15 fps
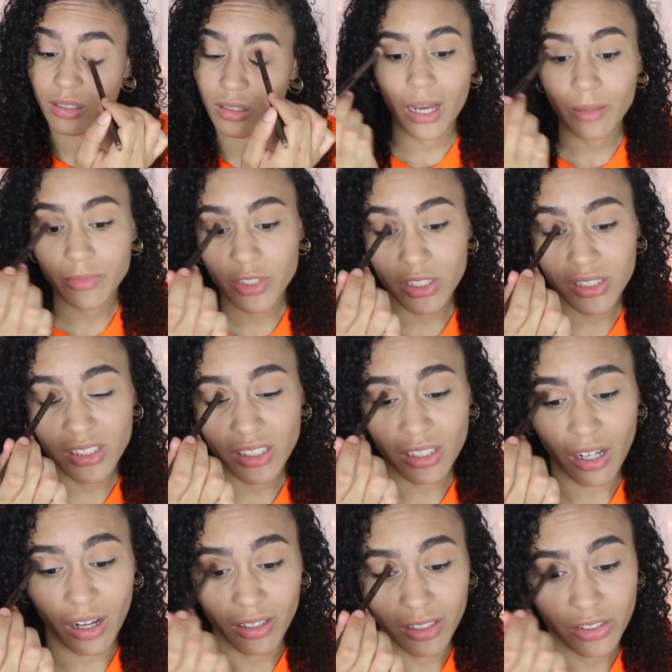I'm just a
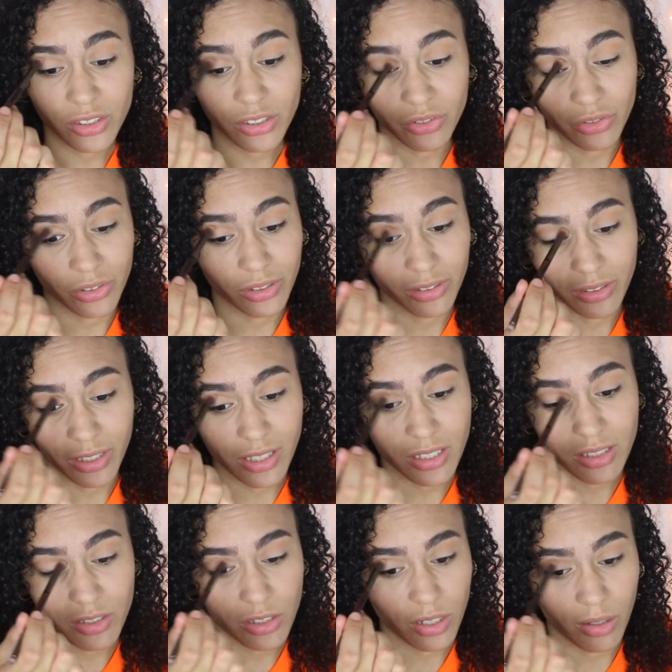college student,
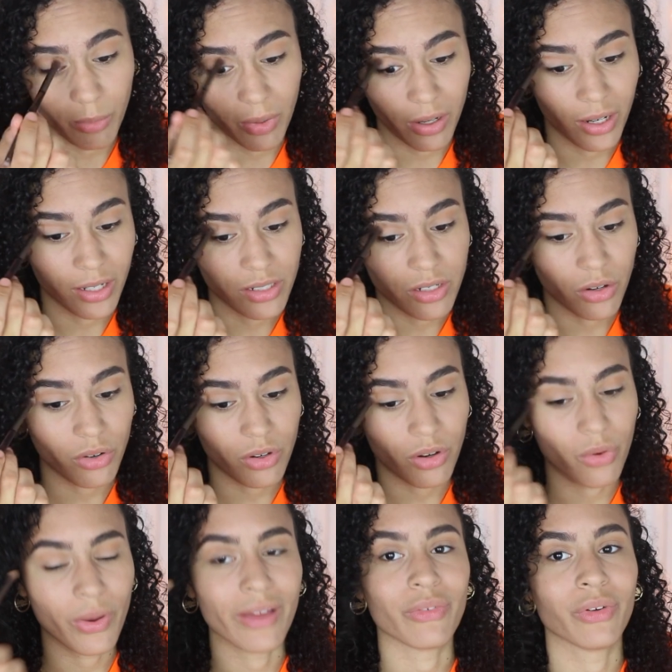ladies and gentlemen. I don't
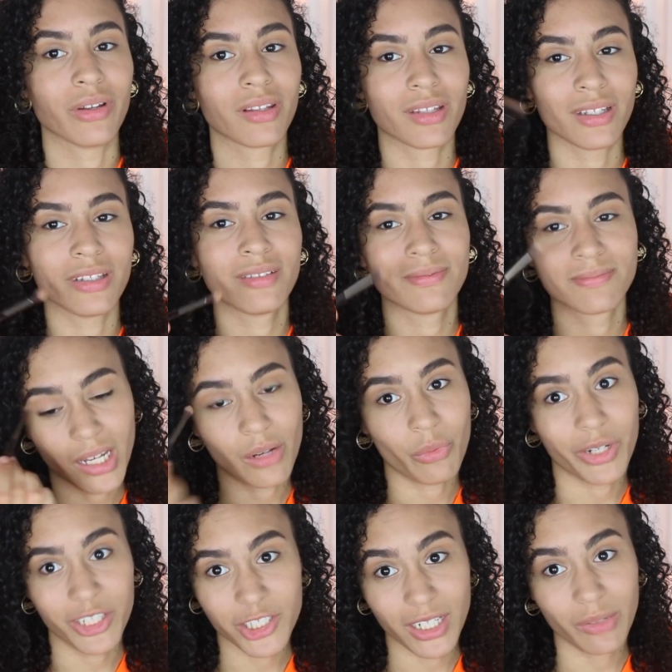know everything. I
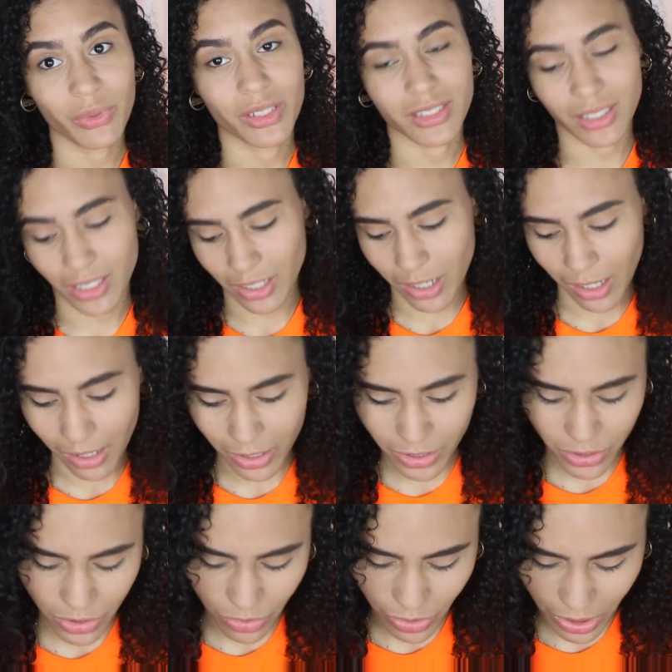wish I wasn't a college
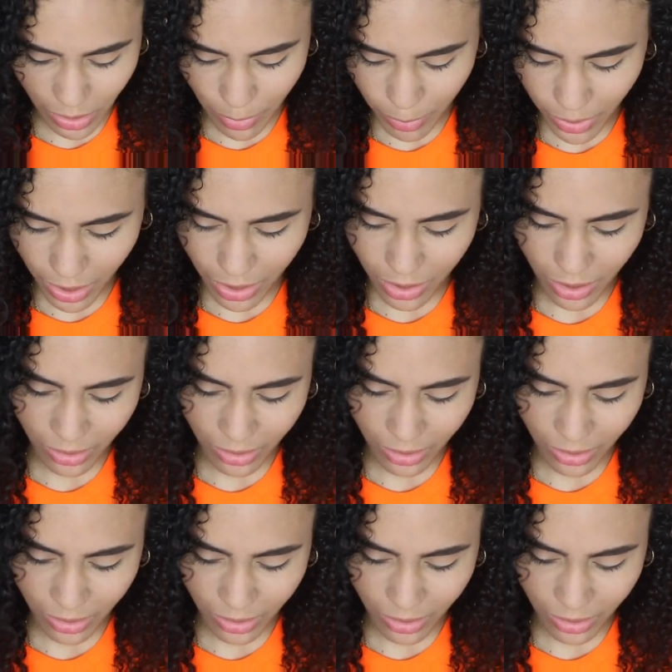student, but you